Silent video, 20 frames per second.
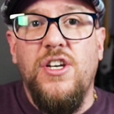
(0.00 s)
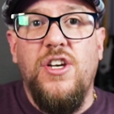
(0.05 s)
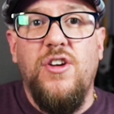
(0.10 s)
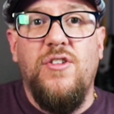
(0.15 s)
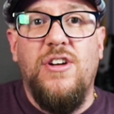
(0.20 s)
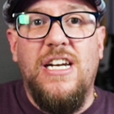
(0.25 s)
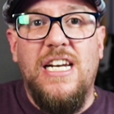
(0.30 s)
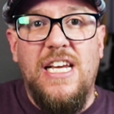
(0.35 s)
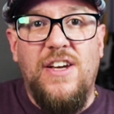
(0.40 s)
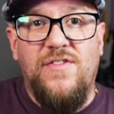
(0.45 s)

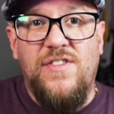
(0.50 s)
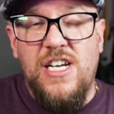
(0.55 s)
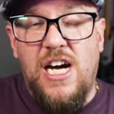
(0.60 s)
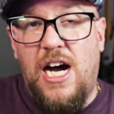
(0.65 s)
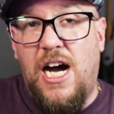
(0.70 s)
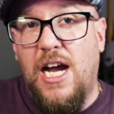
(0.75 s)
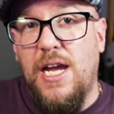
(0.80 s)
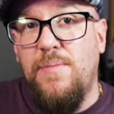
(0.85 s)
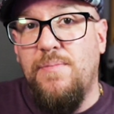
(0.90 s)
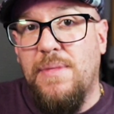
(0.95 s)
Unity of
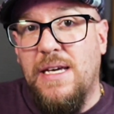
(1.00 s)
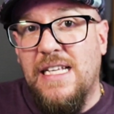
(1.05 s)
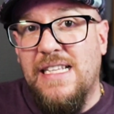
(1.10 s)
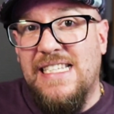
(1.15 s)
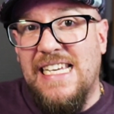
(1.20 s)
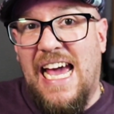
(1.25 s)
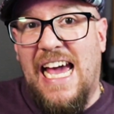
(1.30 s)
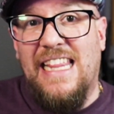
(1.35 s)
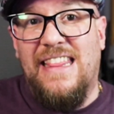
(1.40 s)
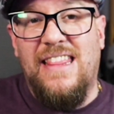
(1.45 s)
time
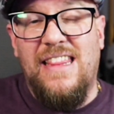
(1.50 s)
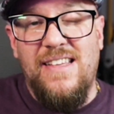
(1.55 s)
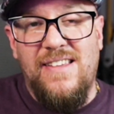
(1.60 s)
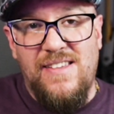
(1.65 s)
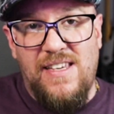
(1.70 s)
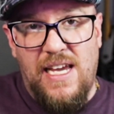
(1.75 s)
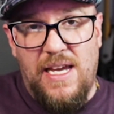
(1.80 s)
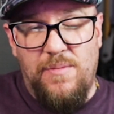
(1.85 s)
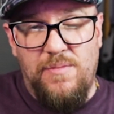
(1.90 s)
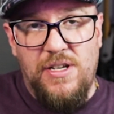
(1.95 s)
means at the
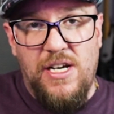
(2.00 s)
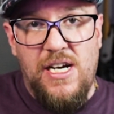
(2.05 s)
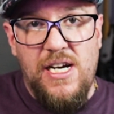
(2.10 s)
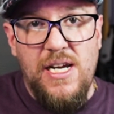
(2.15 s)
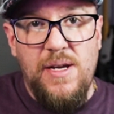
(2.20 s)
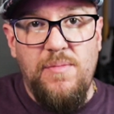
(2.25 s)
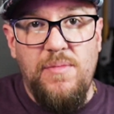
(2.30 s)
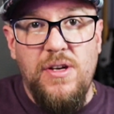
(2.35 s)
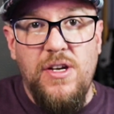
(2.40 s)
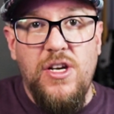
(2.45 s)
same
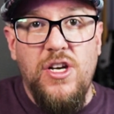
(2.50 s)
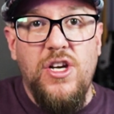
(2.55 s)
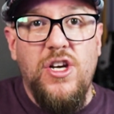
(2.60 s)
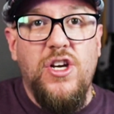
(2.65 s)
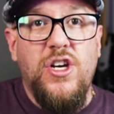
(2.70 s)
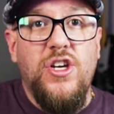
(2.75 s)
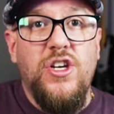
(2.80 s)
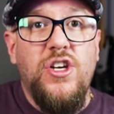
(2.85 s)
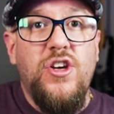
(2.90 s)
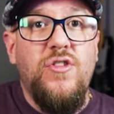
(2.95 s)
time.
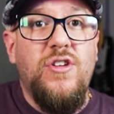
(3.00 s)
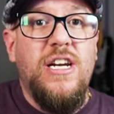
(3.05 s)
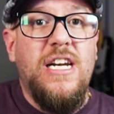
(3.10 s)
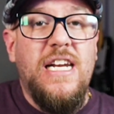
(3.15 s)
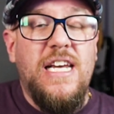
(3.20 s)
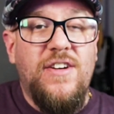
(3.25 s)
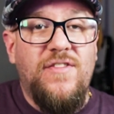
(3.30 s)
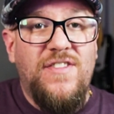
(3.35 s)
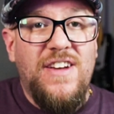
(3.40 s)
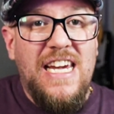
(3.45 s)

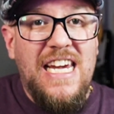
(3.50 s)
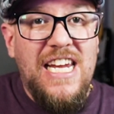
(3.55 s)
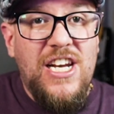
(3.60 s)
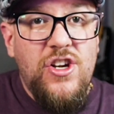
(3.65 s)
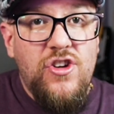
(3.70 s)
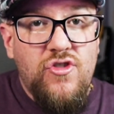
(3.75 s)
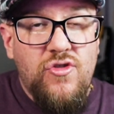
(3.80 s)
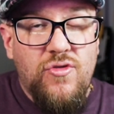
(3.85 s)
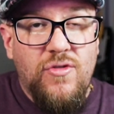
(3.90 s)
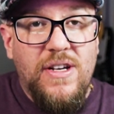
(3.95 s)
Unity of
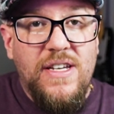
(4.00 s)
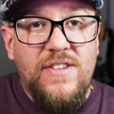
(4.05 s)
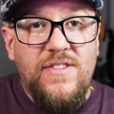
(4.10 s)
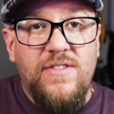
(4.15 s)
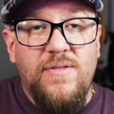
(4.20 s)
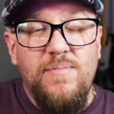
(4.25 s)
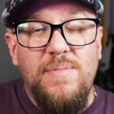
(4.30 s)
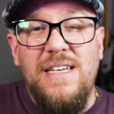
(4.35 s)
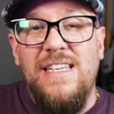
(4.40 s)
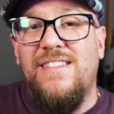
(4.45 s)

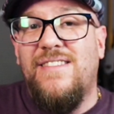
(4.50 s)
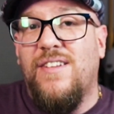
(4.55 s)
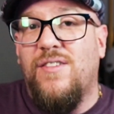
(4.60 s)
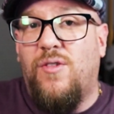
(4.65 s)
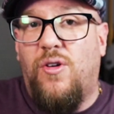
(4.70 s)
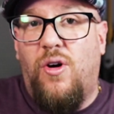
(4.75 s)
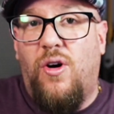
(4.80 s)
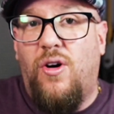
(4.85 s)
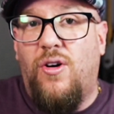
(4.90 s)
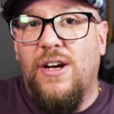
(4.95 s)
interest means that
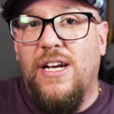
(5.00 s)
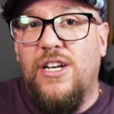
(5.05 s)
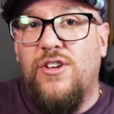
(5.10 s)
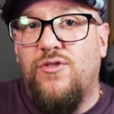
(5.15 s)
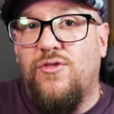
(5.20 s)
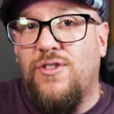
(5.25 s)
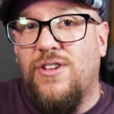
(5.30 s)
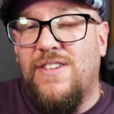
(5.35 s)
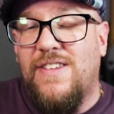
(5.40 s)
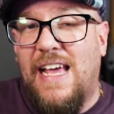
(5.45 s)
all
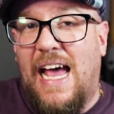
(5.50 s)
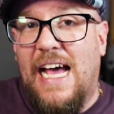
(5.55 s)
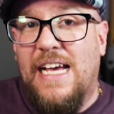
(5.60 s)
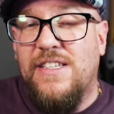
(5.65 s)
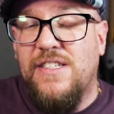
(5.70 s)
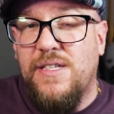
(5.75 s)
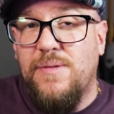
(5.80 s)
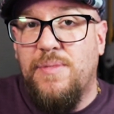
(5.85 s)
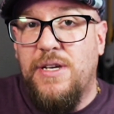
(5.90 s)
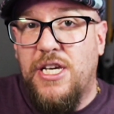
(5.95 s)
interest
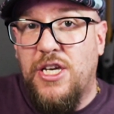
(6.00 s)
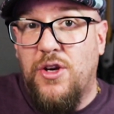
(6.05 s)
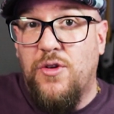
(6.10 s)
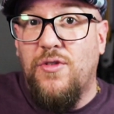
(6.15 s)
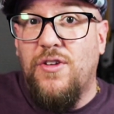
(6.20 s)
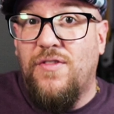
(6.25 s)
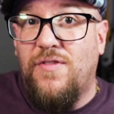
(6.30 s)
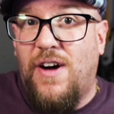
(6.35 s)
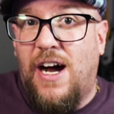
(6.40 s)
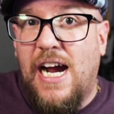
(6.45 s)
has to be
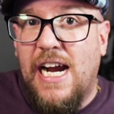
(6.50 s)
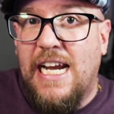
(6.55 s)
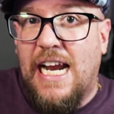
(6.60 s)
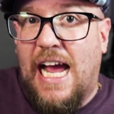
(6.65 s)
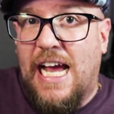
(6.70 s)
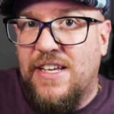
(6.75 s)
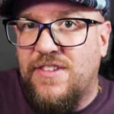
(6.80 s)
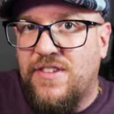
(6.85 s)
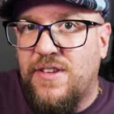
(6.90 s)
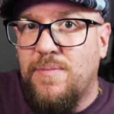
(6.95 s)
unified,
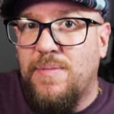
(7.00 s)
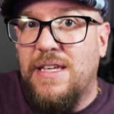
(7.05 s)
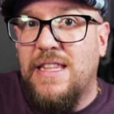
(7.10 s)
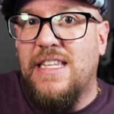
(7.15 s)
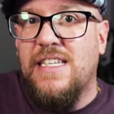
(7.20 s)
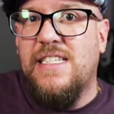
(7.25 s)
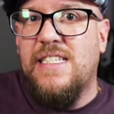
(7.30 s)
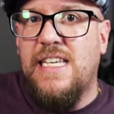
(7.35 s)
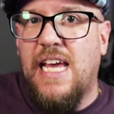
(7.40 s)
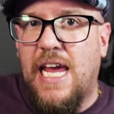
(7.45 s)
has to be
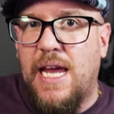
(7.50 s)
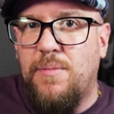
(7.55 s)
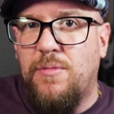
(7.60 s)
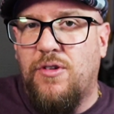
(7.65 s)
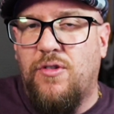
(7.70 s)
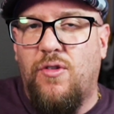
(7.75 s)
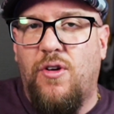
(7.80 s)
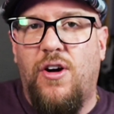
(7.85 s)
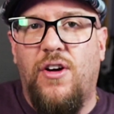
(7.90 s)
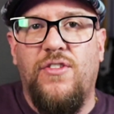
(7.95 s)
the same
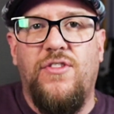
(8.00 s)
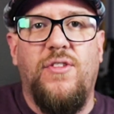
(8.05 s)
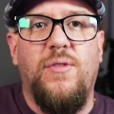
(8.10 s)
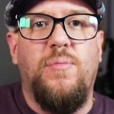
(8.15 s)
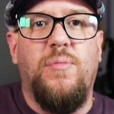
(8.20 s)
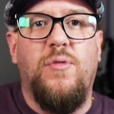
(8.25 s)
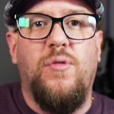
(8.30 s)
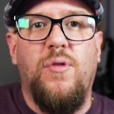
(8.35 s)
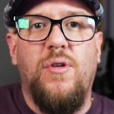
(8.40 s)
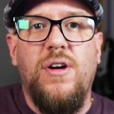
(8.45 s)
across the
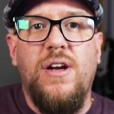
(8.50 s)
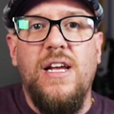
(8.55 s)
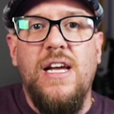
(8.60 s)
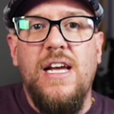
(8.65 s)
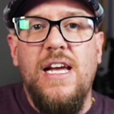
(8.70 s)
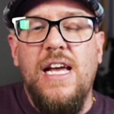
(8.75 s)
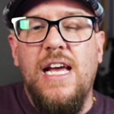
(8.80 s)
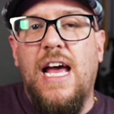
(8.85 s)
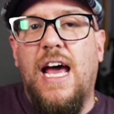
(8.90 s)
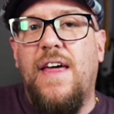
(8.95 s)
board.
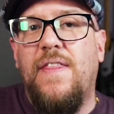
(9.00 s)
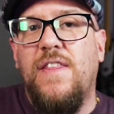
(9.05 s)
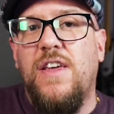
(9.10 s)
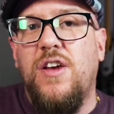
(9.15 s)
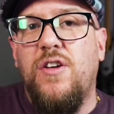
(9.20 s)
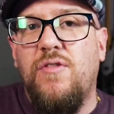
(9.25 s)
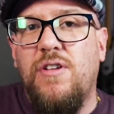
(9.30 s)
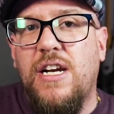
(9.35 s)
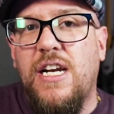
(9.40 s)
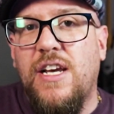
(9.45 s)
And the
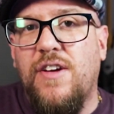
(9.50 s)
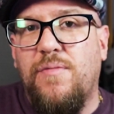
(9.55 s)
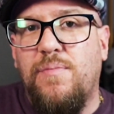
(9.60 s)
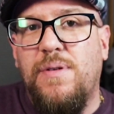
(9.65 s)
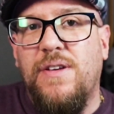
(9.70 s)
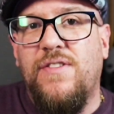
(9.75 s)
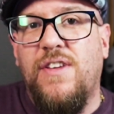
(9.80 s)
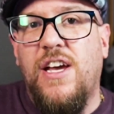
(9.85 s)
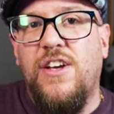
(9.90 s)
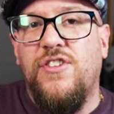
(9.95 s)
unity of
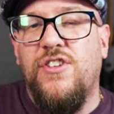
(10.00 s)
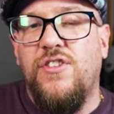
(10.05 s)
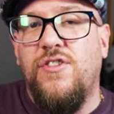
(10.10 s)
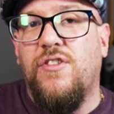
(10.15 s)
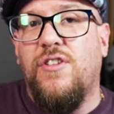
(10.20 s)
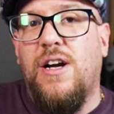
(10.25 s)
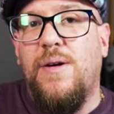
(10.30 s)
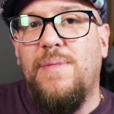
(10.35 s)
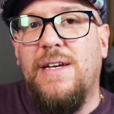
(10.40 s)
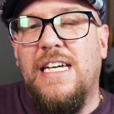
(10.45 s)
possession,
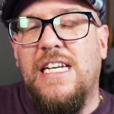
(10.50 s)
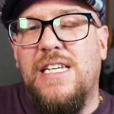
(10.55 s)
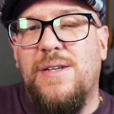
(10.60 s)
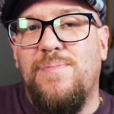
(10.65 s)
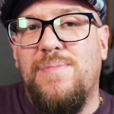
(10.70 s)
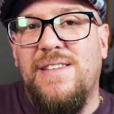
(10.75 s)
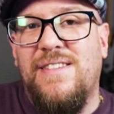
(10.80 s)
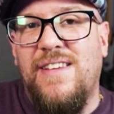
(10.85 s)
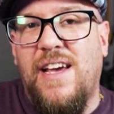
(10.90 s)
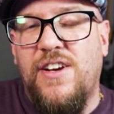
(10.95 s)
you're coming into
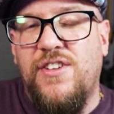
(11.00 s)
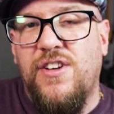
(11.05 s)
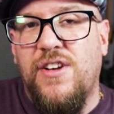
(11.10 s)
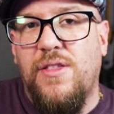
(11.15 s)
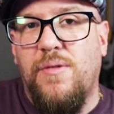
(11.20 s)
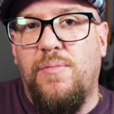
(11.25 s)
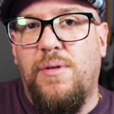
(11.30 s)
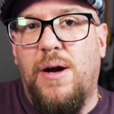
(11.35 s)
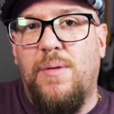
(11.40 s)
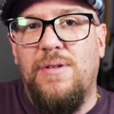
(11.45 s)
possession
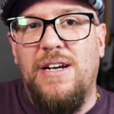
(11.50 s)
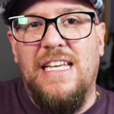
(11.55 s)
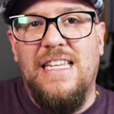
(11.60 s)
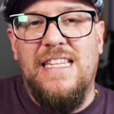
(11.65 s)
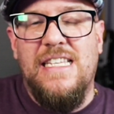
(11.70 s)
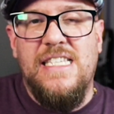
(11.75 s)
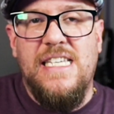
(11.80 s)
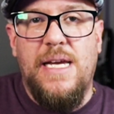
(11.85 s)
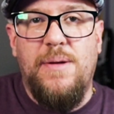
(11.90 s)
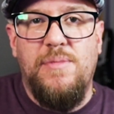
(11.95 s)
of the property at
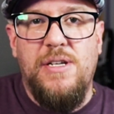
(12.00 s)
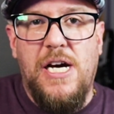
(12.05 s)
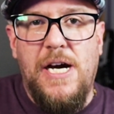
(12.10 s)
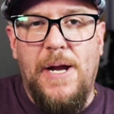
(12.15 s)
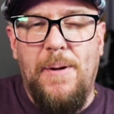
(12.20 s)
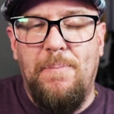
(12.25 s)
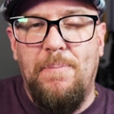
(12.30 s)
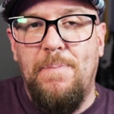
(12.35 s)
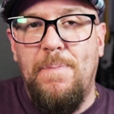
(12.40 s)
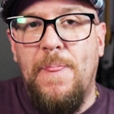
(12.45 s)
the same
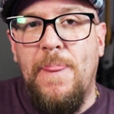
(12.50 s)
time.